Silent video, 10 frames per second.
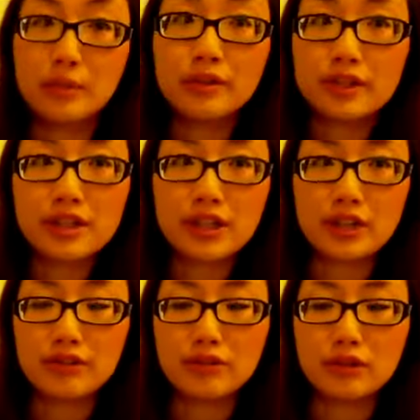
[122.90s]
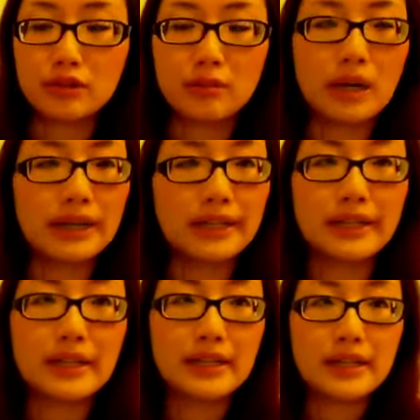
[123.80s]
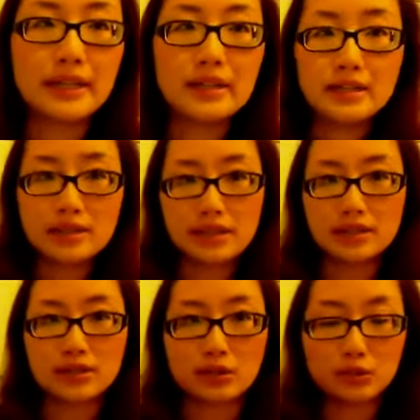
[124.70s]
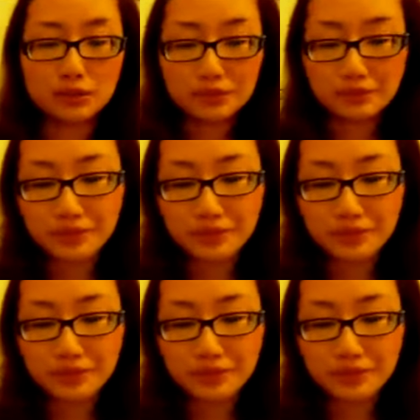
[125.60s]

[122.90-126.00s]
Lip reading: perfect shade for my skin tone.